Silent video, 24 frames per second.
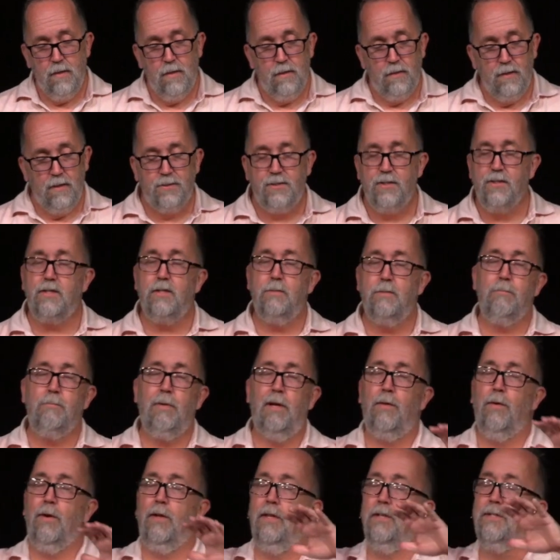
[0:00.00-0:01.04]
this is, by
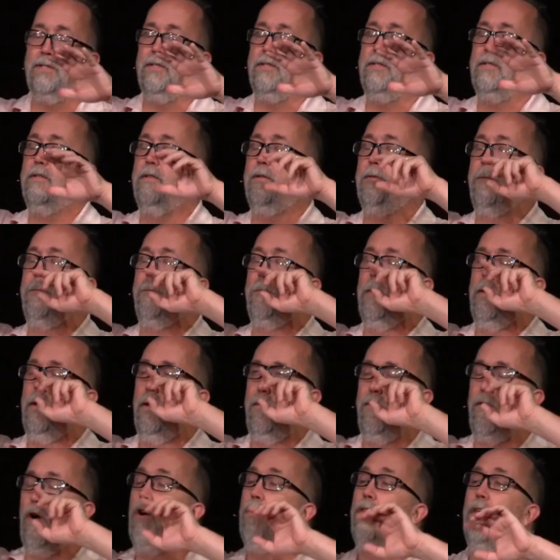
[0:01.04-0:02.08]
the way, this is,
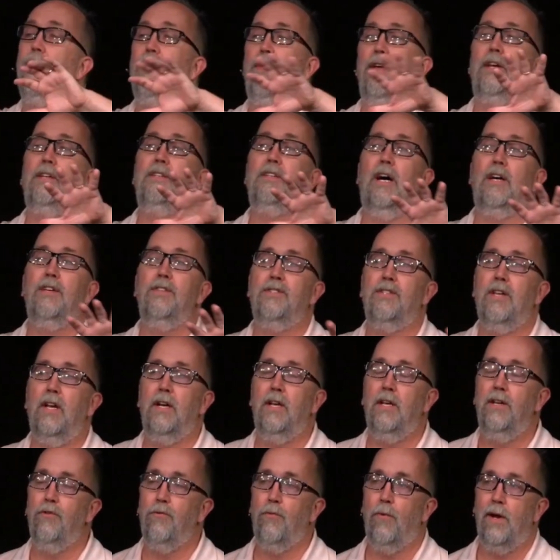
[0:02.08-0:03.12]
of all the things I
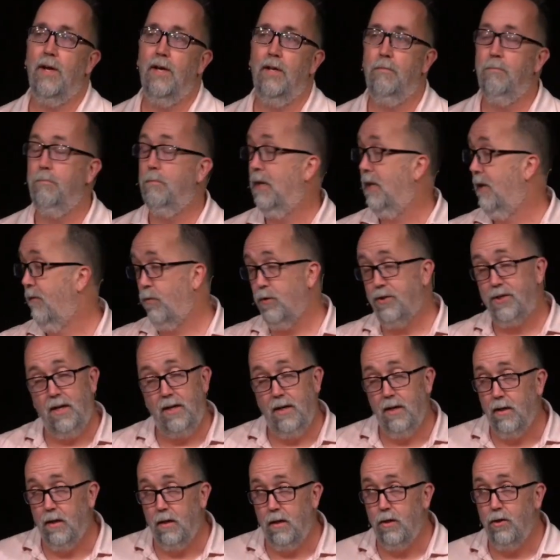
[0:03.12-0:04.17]
studied and read, many of which I
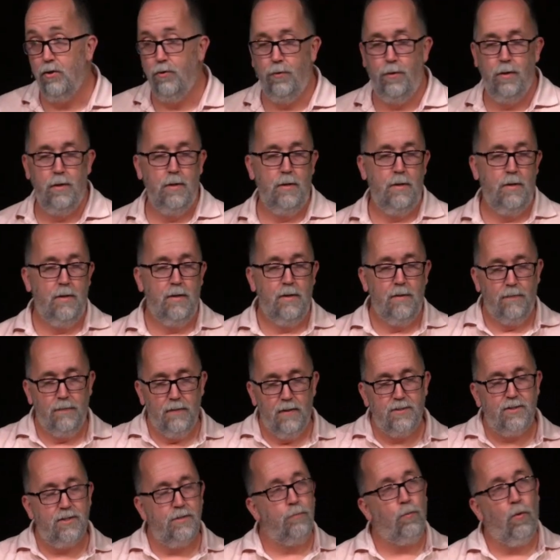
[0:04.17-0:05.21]
didn't include,
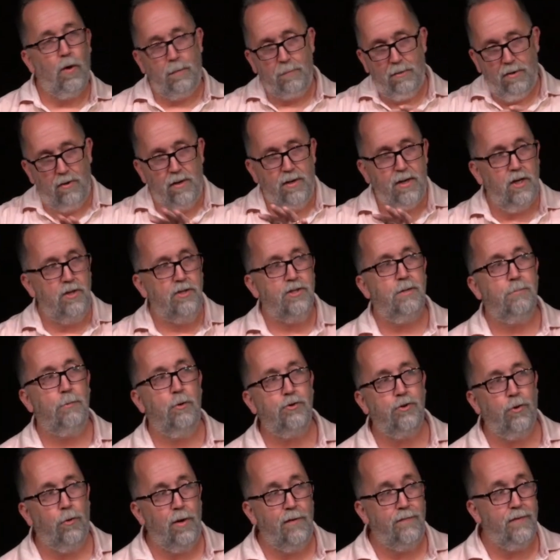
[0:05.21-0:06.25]
this, what I'm going to tell you is the most
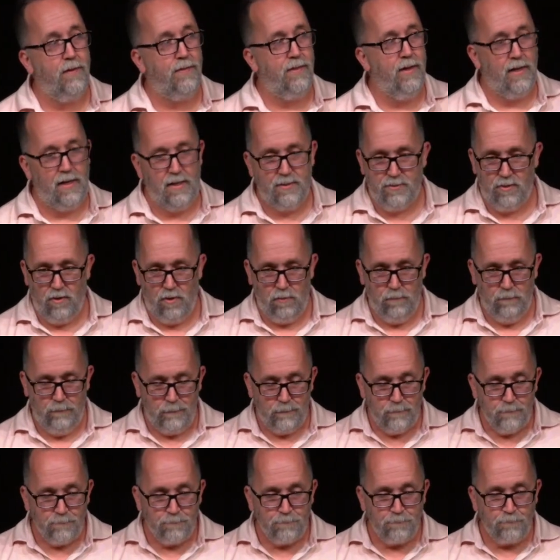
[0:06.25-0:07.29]
horrific thing I saw.
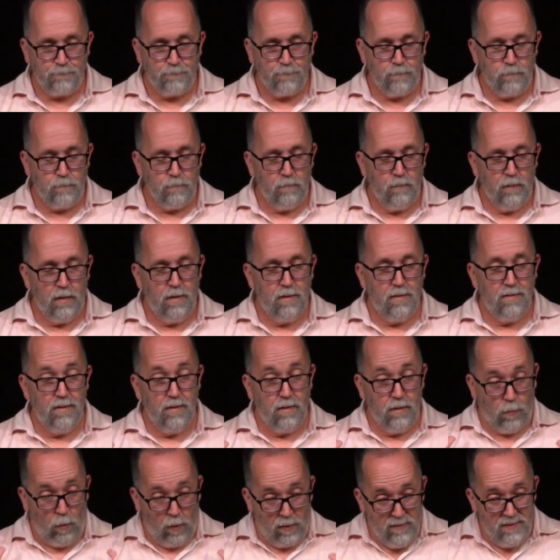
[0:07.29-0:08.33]

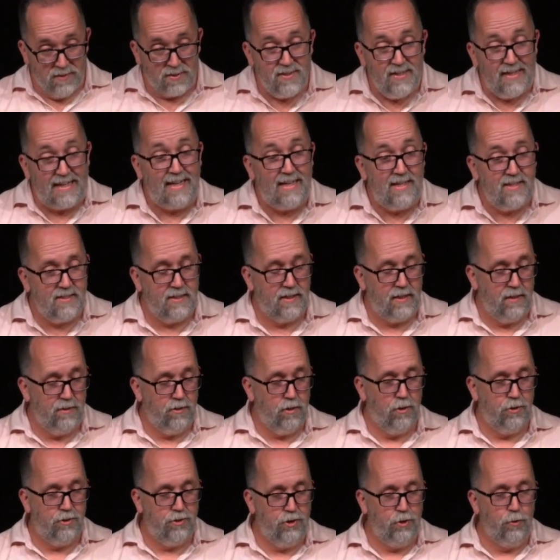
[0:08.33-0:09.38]
According to the CDC, there
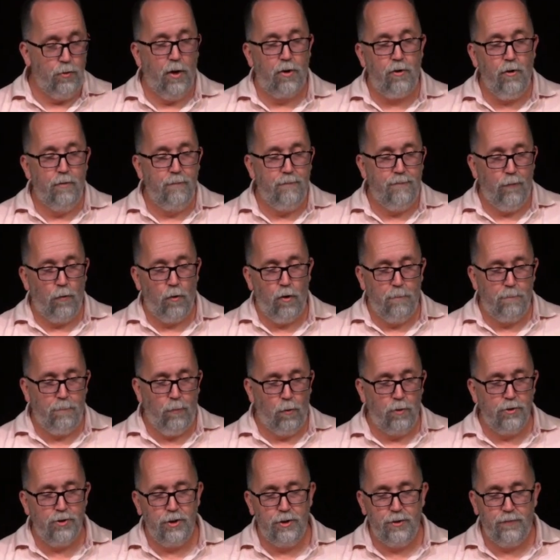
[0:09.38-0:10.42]
are 204
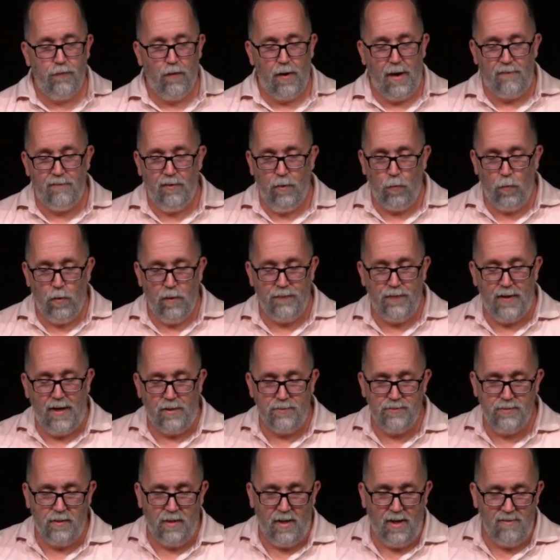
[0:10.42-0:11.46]
abortions for every
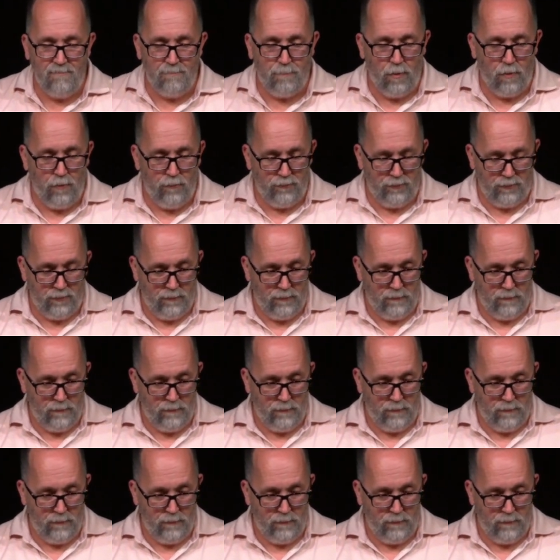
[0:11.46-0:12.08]
1,000 live births.